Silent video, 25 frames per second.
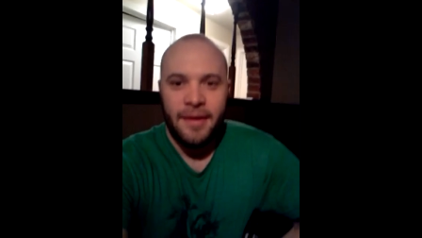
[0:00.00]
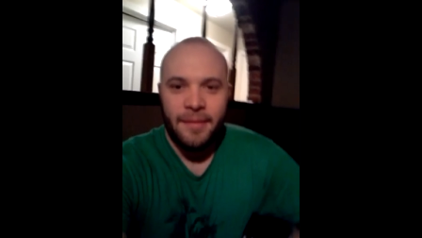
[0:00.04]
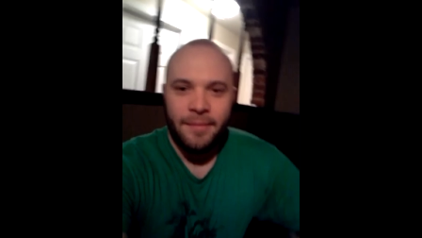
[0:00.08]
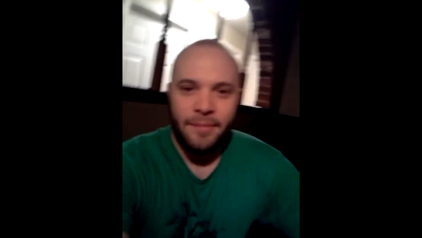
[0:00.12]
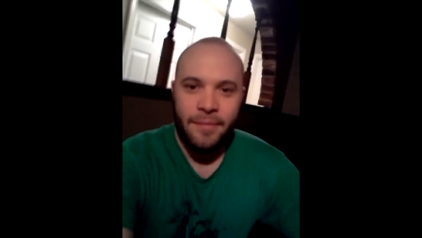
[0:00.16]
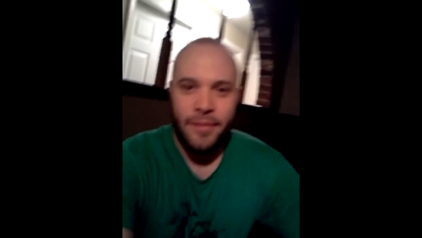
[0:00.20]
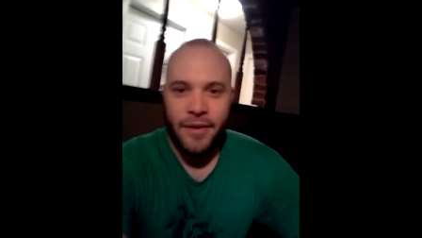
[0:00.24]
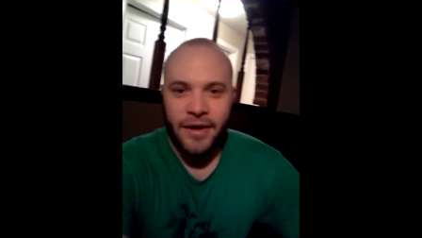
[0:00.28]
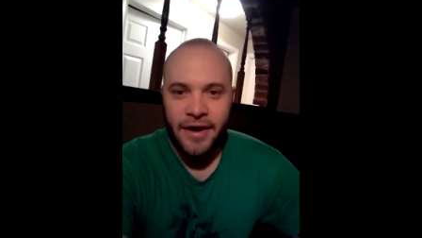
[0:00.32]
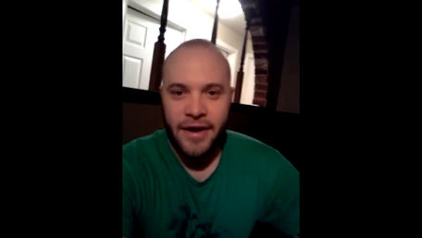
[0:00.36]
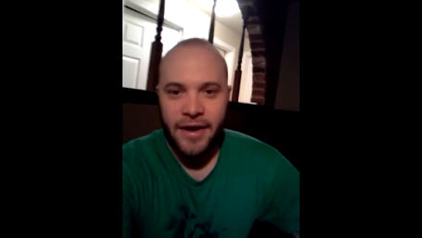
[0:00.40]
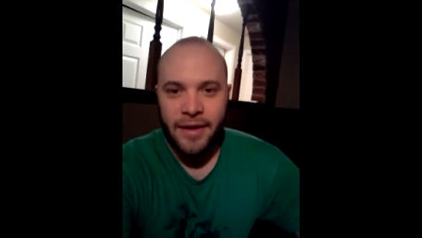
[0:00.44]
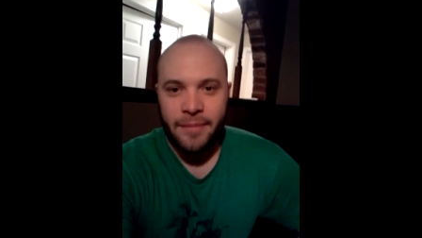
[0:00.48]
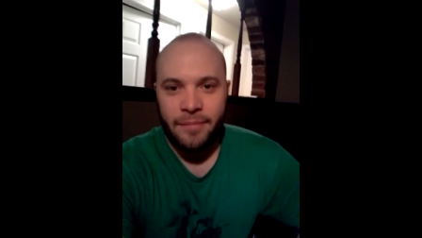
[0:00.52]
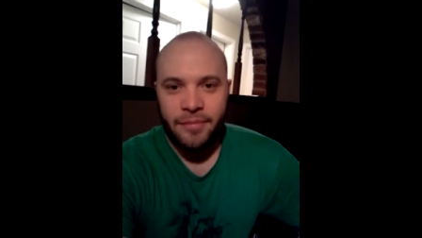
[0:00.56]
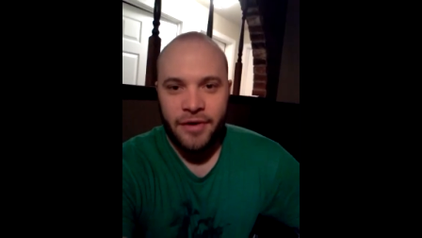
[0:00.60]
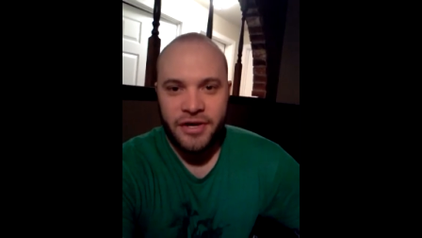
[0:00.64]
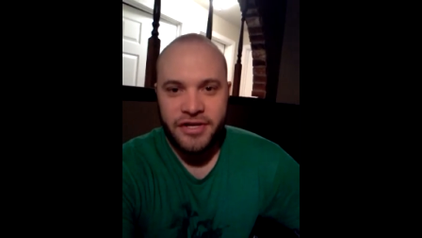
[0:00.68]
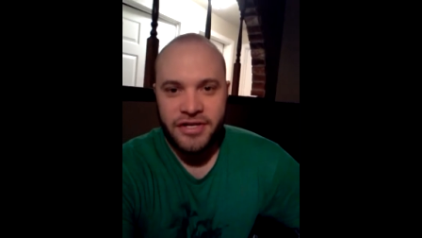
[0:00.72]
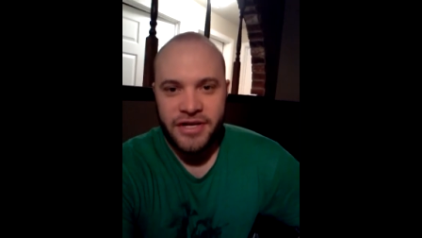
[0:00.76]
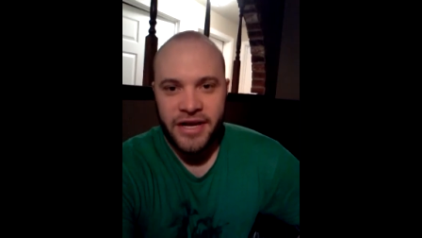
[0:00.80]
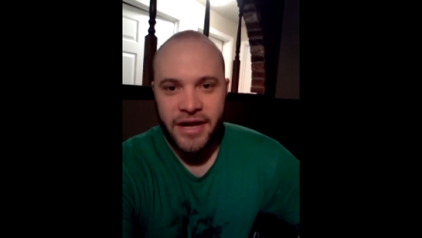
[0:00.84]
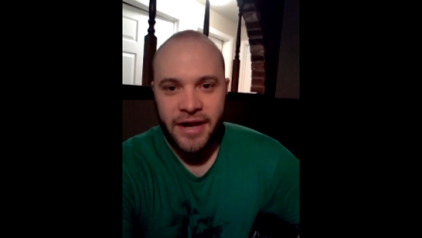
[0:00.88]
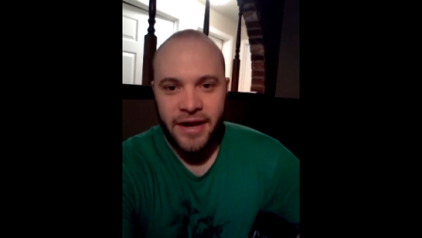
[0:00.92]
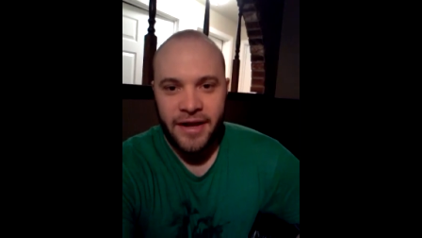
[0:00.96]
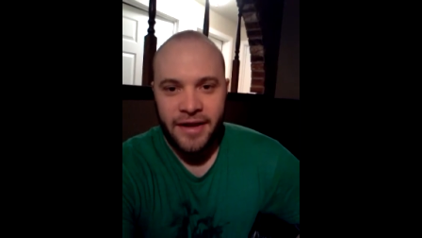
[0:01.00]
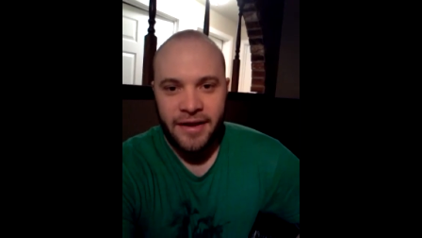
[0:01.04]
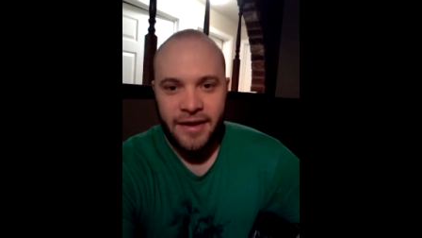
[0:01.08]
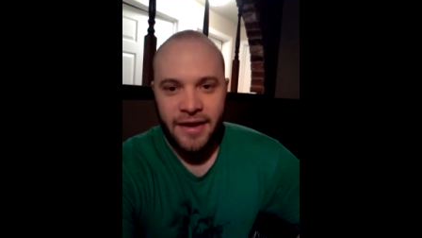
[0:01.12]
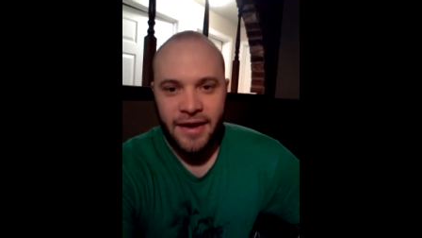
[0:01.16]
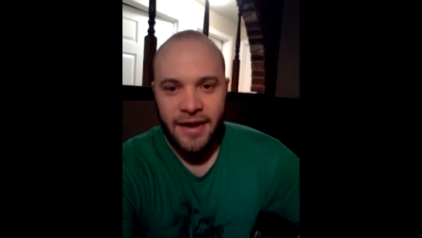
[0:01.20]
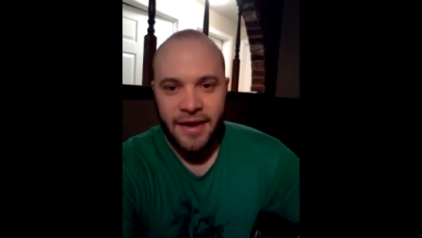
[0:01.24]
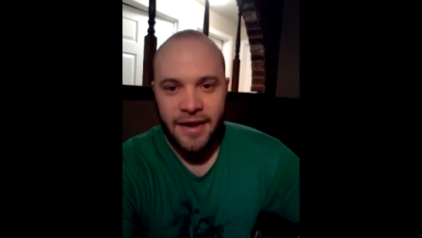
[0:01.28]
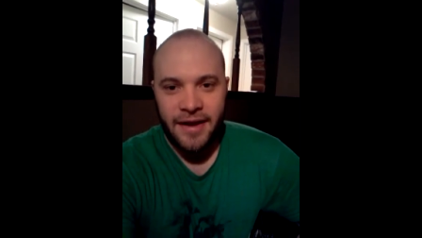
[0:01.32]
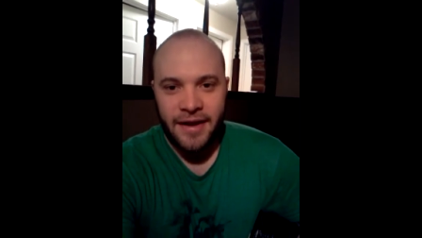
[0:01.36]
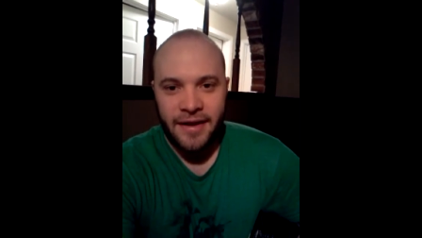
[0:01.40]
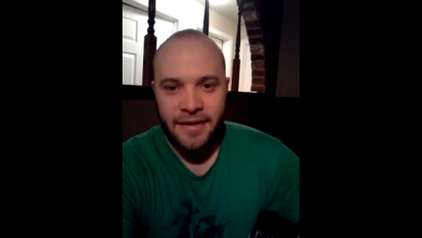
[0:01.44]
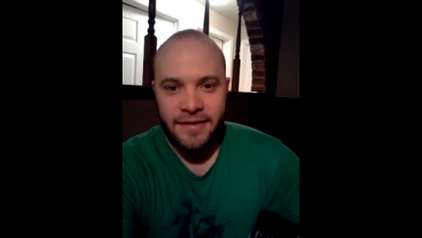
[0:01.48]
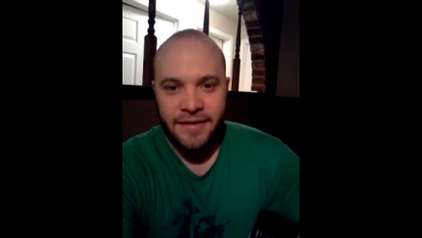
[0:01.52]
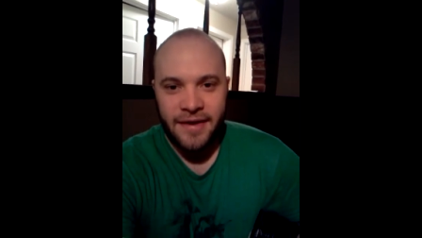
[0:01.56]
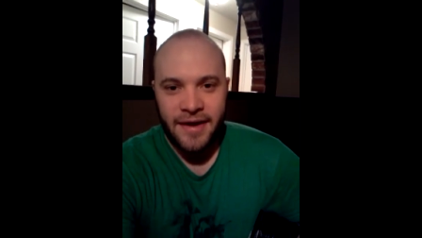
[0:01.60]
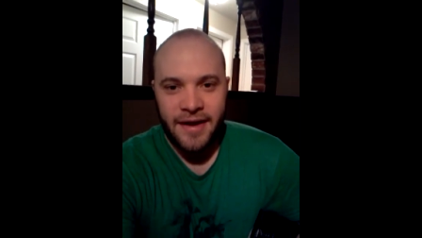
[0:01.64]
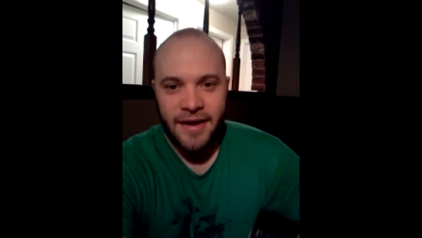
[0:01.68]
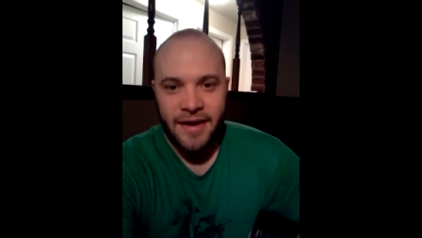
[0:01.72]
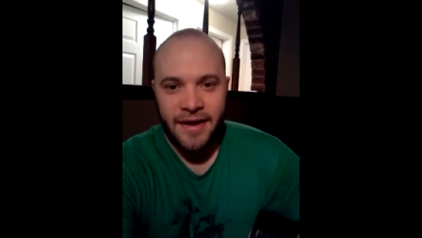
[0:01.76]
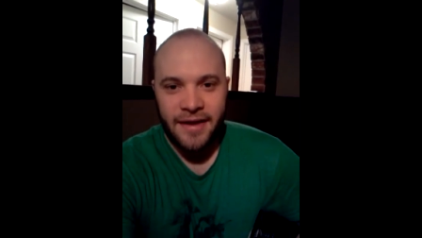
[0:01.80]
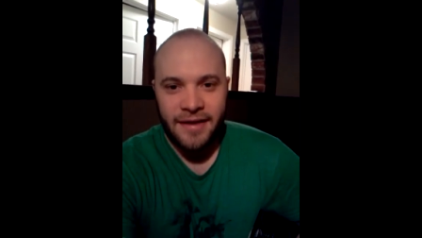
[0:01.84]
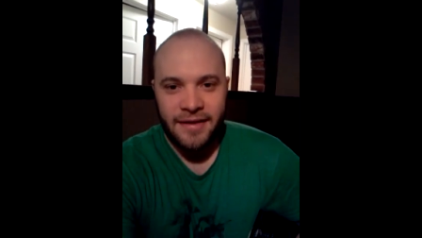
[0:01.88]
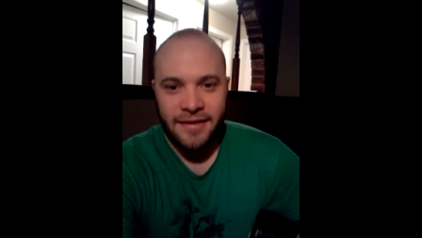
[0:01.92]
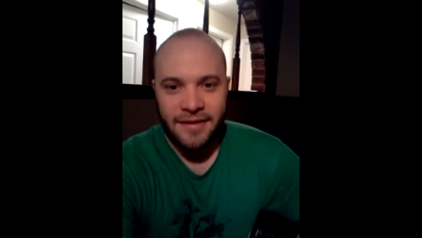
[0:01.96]
But uh, appreciate it and
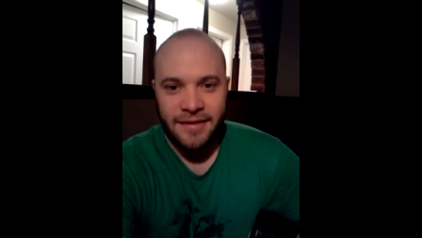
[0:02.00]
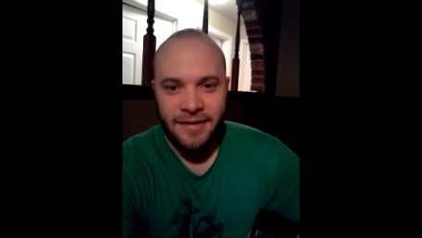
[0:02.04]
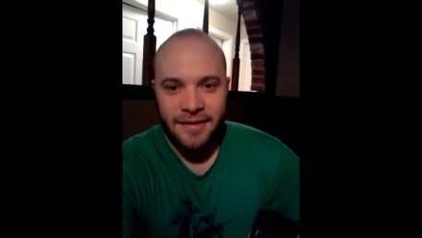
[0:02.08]
uh,